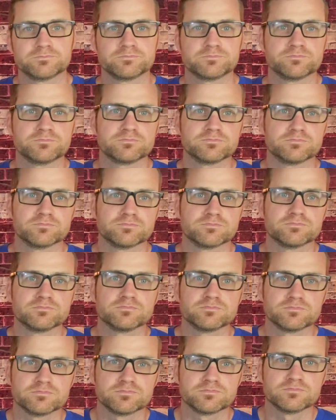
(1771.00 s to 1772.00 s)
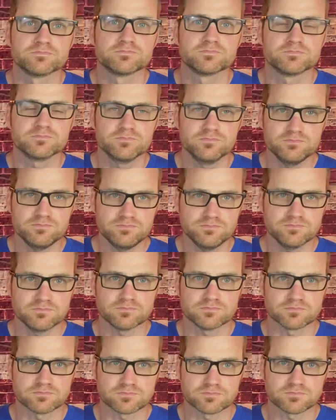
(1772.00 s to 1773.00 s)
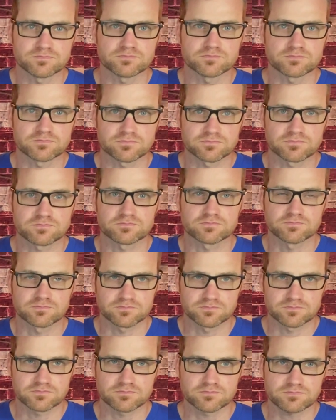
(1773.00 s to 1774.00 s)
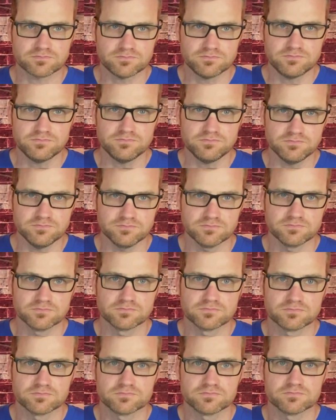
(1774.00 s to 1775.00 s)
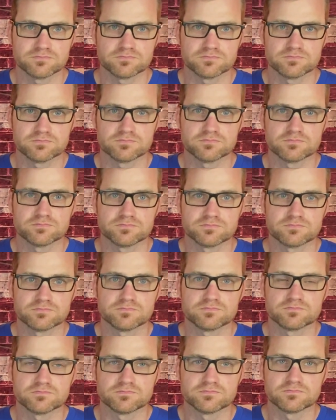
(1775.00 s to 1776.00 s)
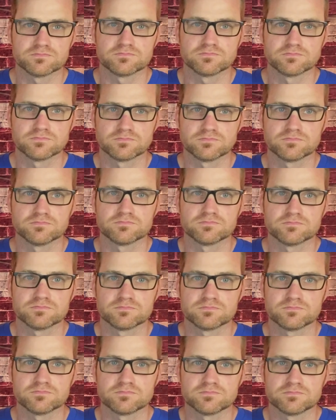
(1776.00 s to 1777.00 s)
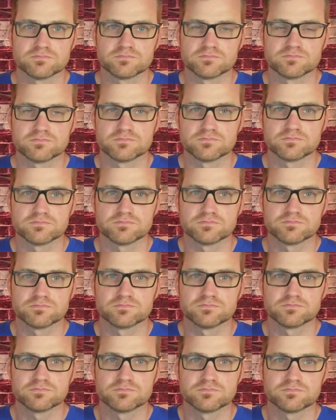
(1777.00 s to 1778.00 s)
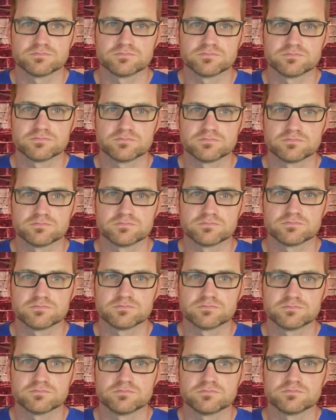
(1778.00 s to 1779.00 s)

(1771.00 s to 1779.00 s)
The person shown says nothing.